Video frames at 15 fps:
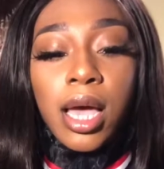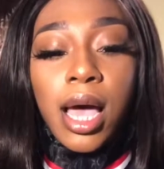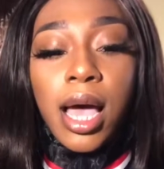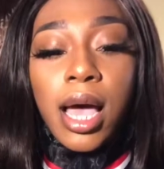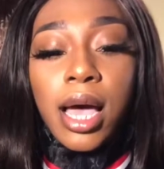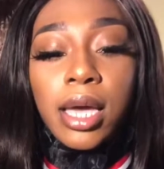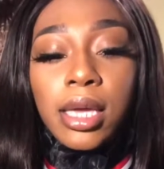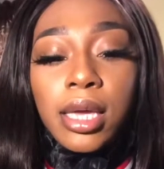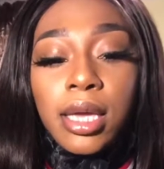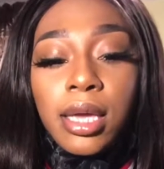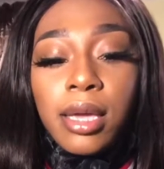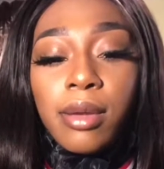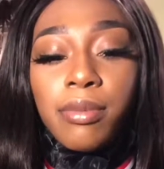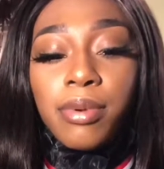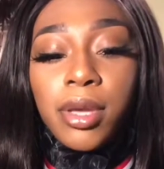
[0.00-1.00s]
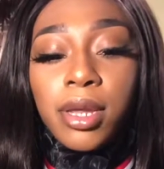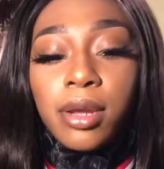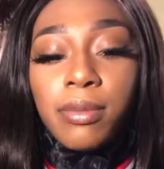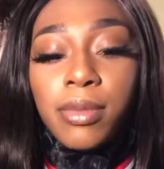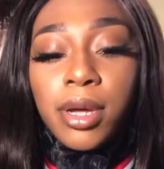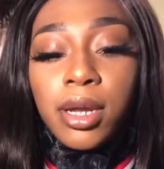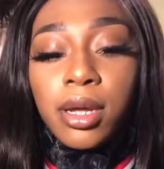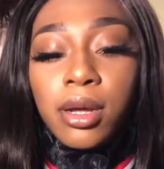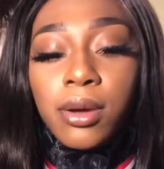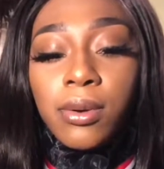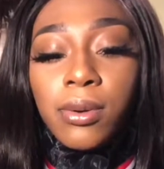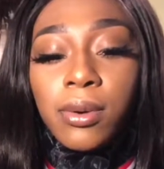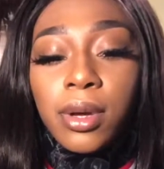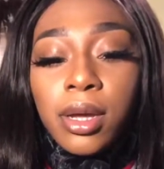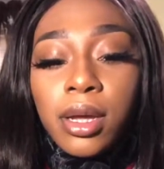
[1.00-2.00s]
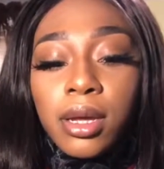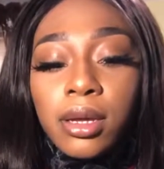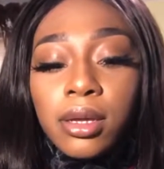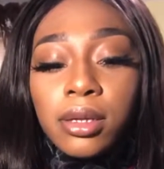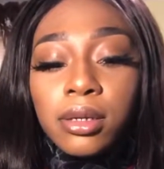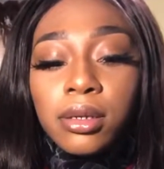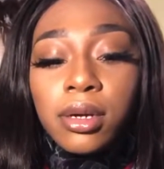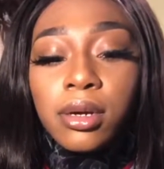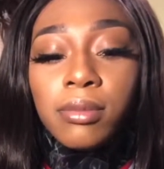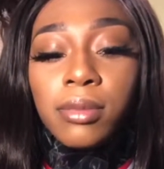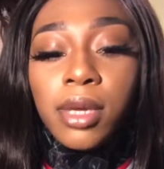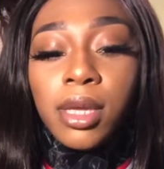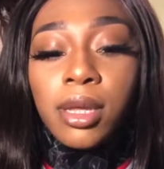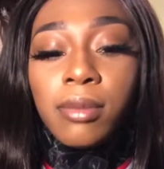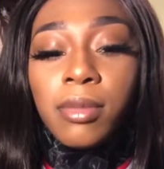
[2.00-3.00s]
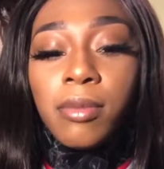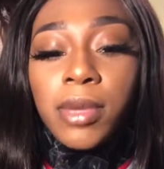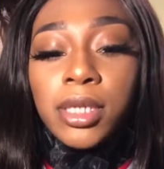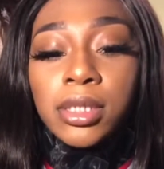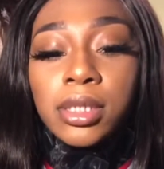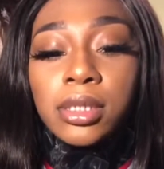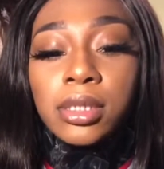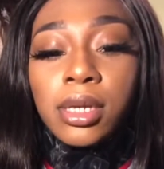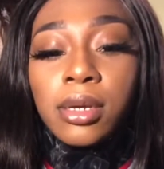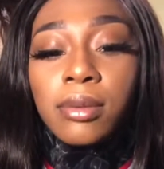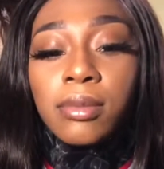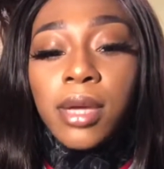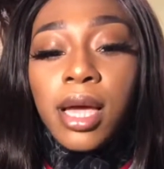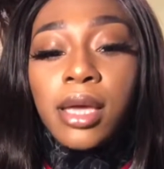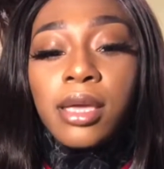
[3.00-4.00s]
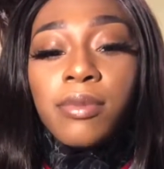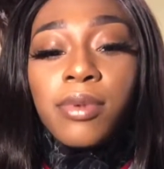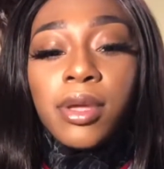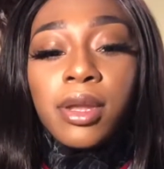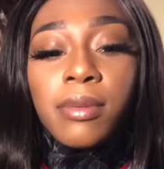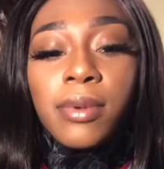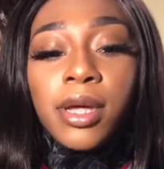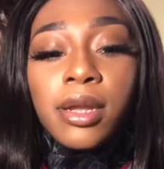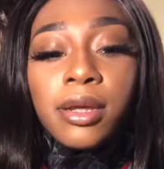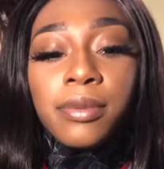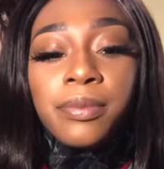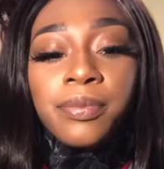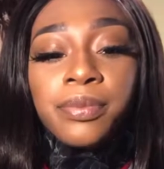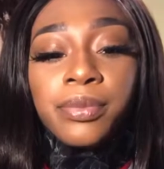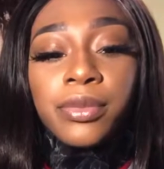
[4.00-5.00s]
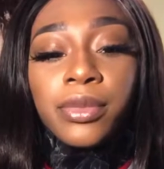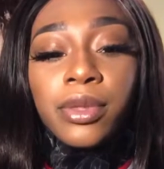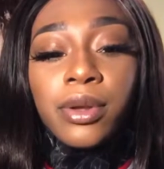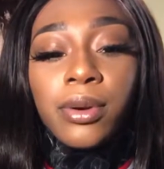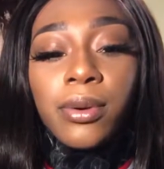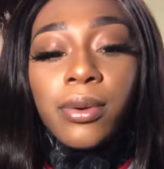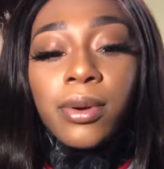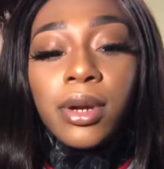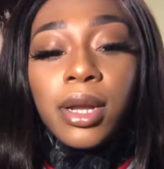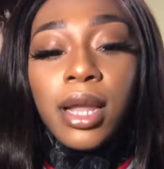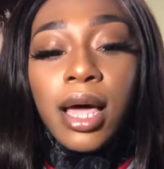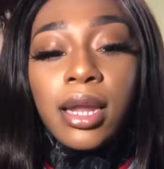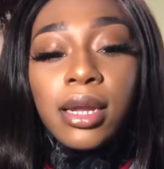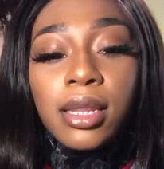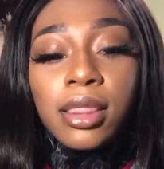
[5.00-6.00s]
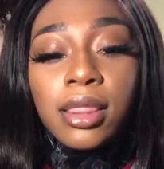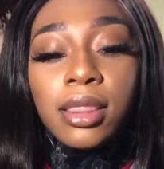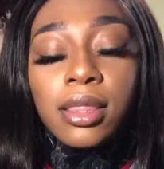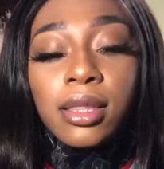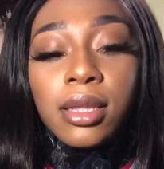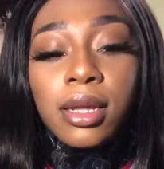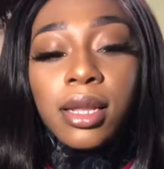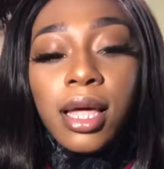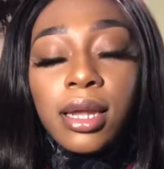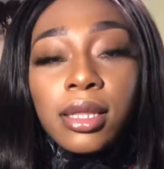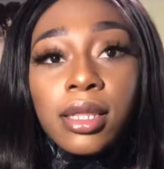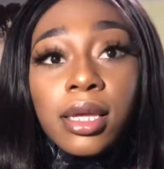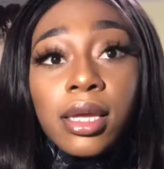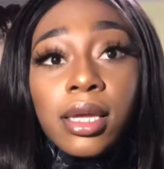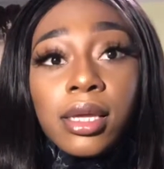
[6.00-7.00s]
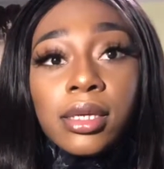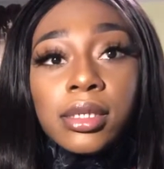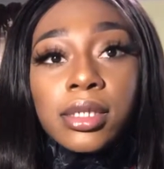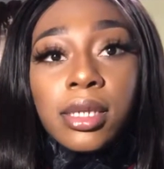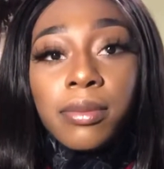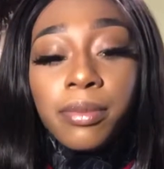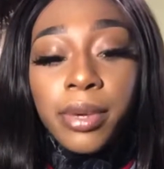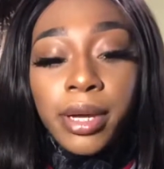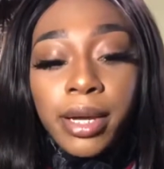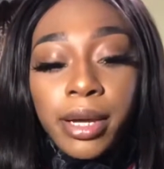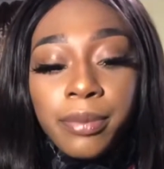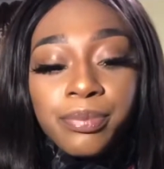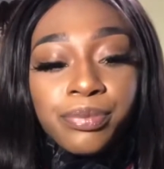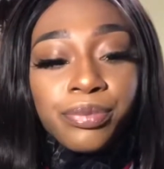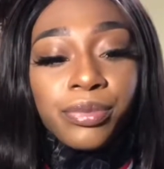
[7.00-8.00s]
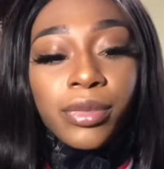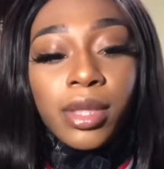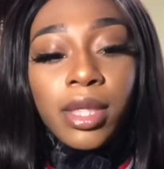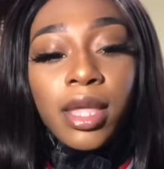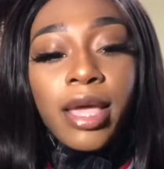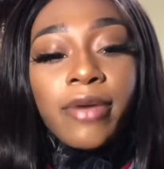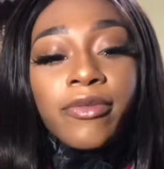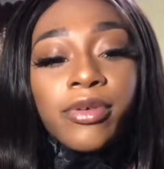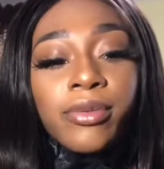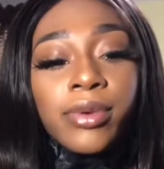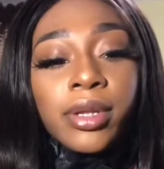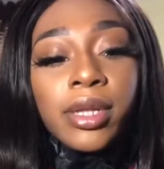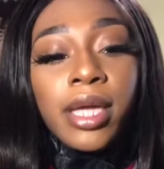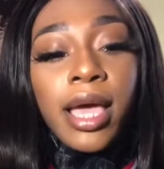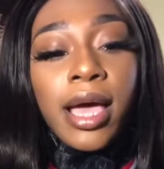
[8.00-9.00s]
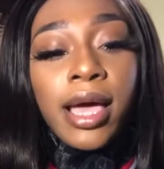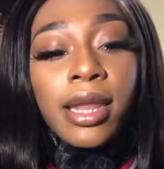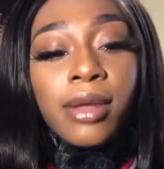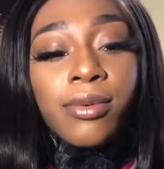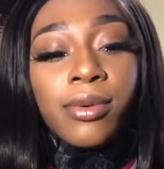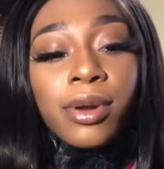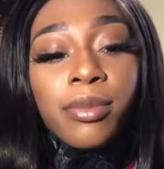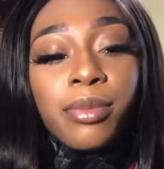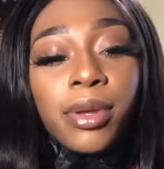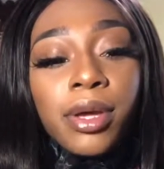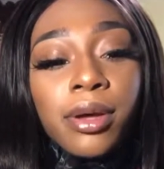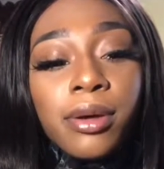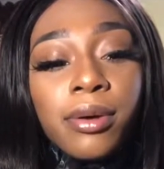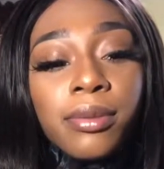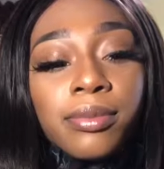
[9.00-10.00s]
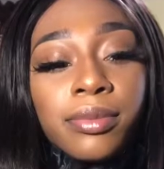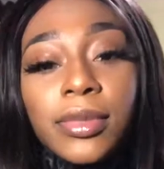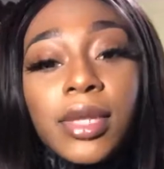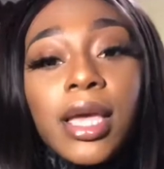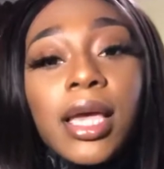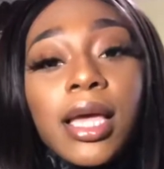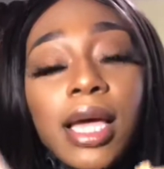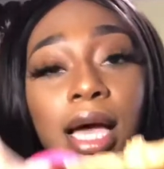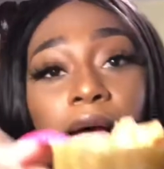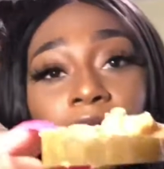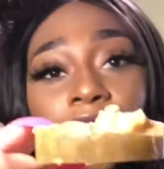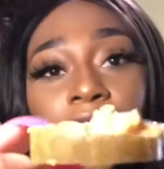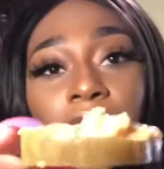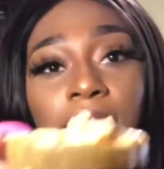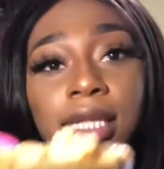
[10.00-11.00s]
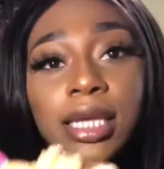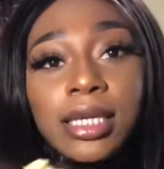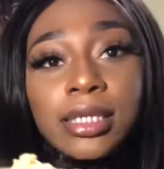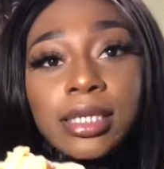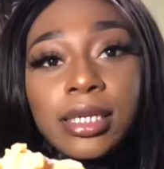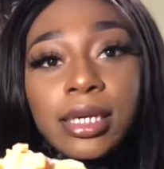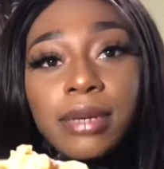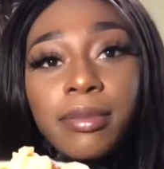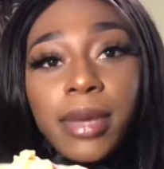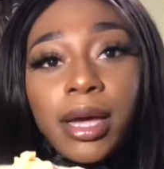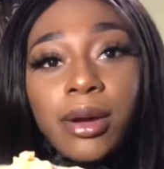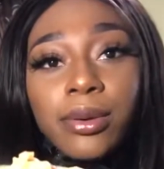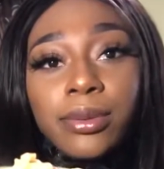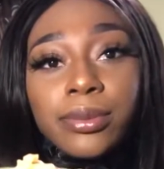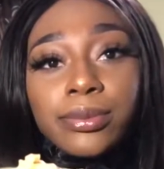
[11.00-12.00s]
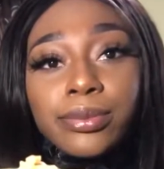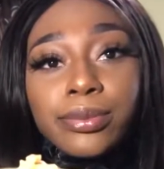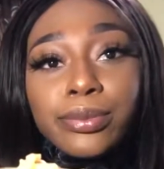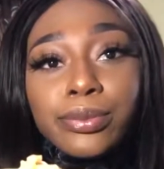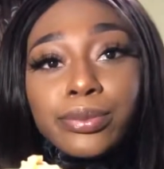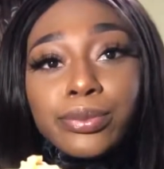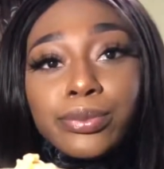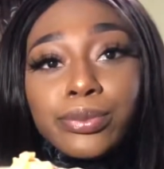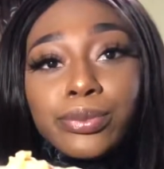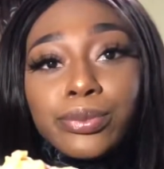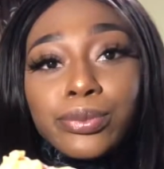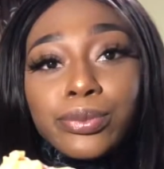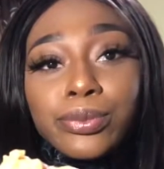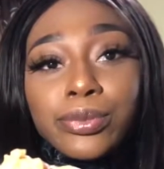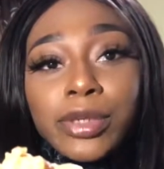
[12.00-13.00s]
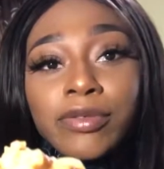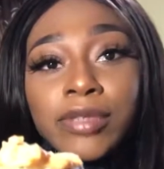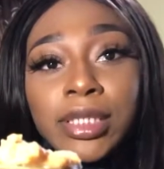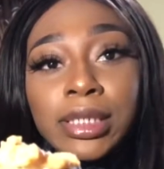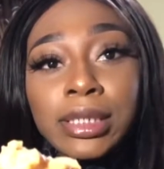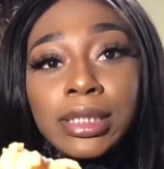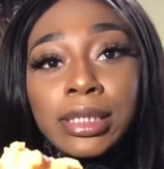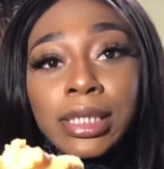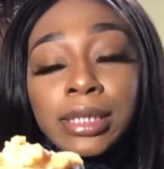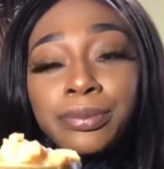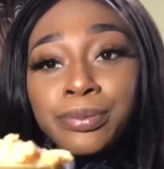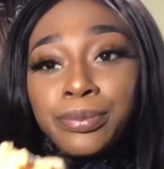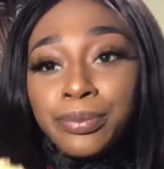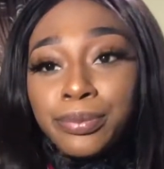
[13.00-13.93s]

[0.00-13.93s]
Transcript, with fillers: I eat peanut butter on, oh man, I'm gonna mess this up. I eat peanut butter on a lot of, a lot of things, but never really had it with a pickle. I feel like that's a good amount of seasoning.